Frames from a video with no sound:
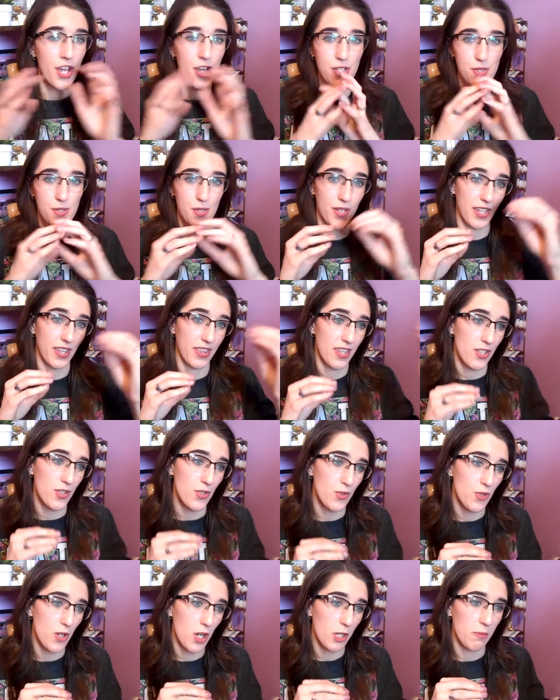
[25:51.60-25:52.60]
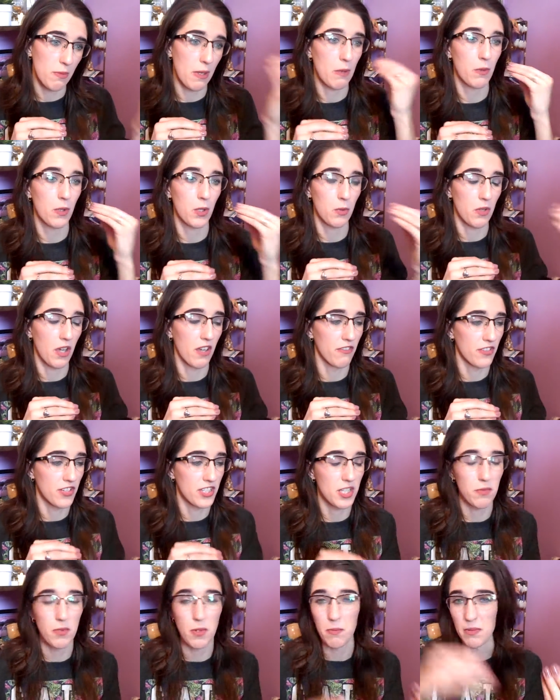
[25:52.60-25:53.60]
So like this drug may work well for
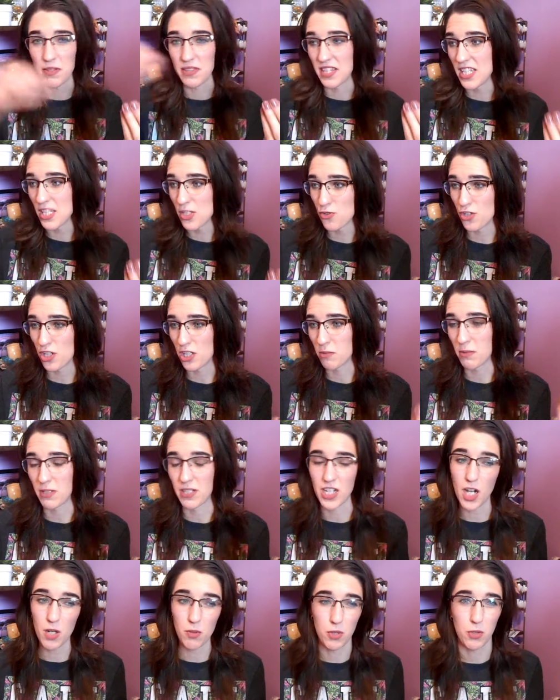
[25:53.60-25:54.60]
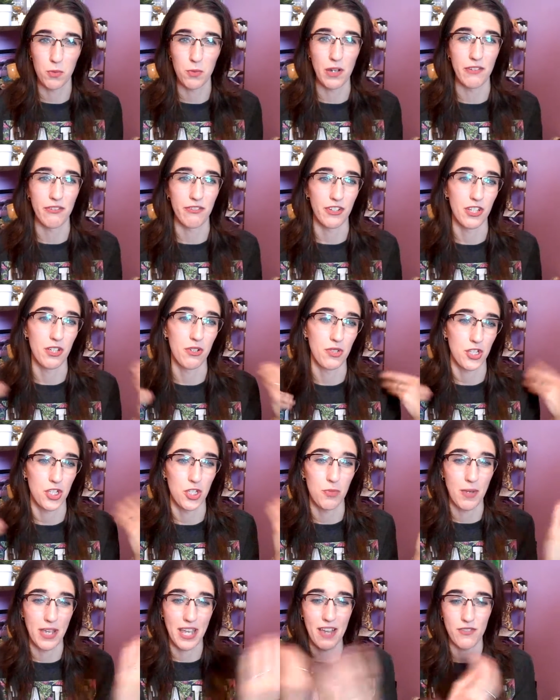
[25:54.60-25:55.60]
someone, but this drug may not work well for you. So
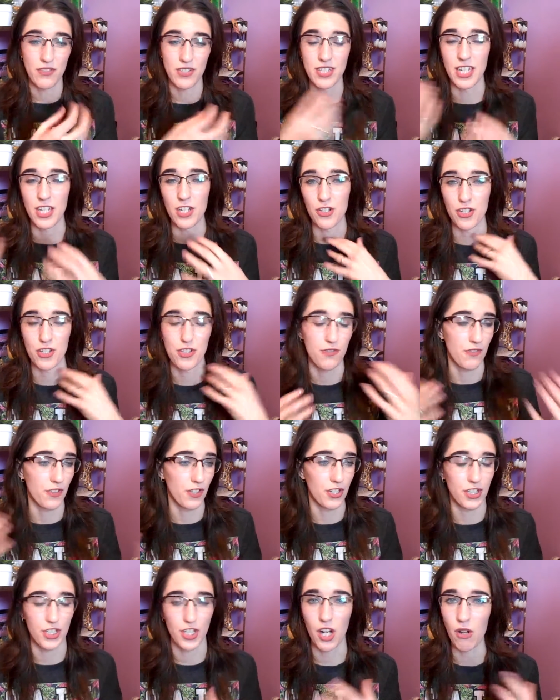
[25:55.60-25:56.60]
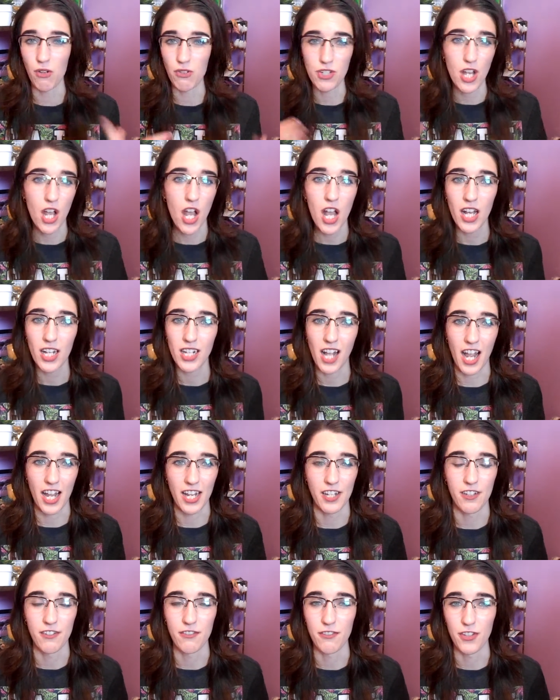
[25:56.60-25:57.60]
you may have to like just figure out
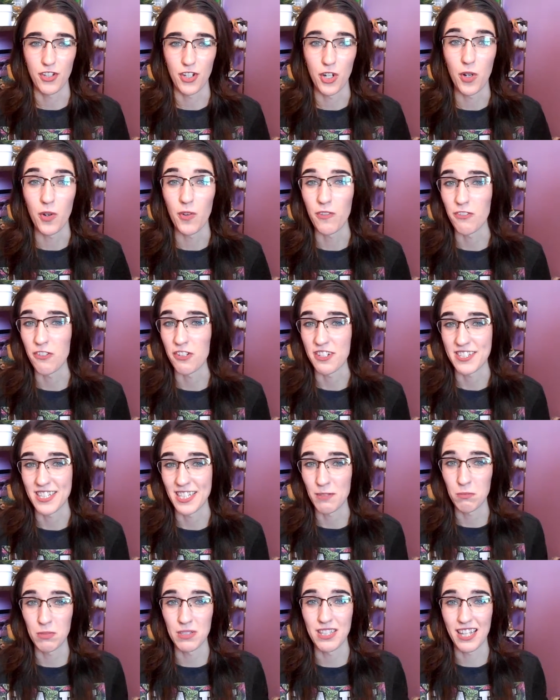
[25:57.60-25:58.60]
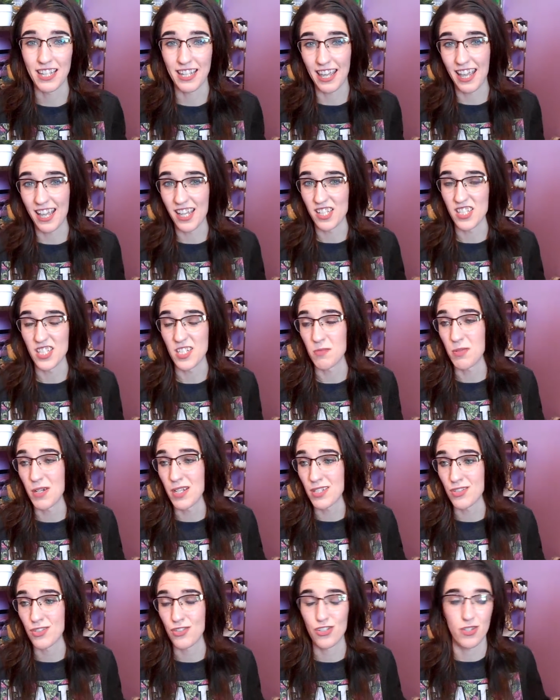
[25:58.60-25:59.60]
kind of, you know, for example, like
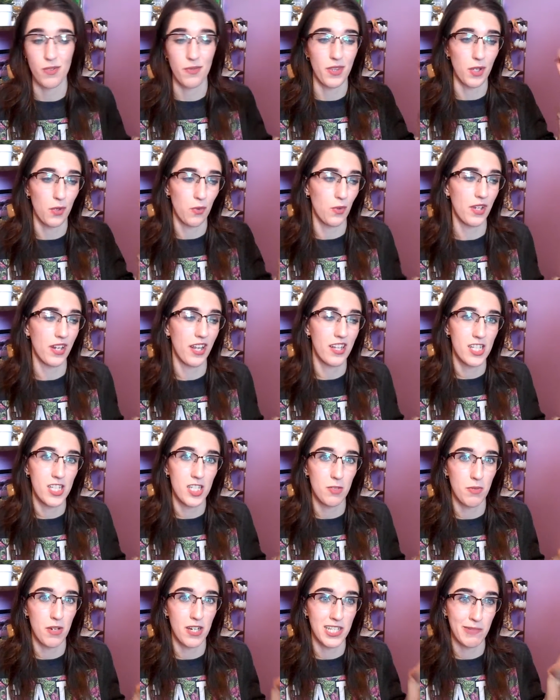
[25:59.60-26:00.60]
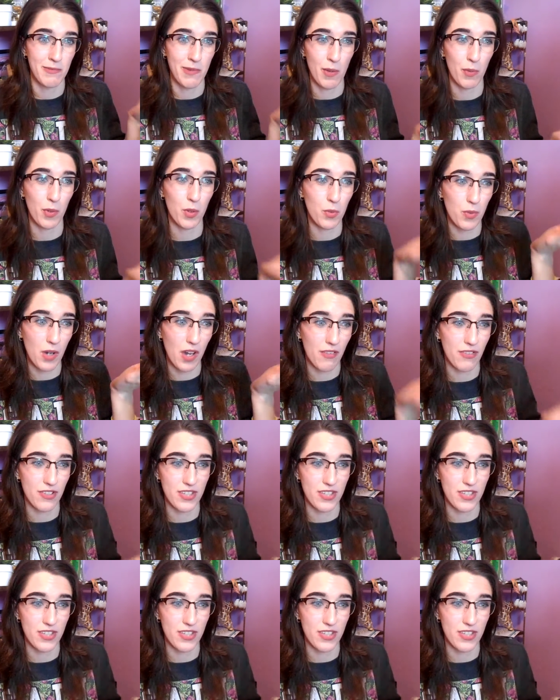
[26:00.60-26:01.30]
antidepressants or something. One antidepressant might work well for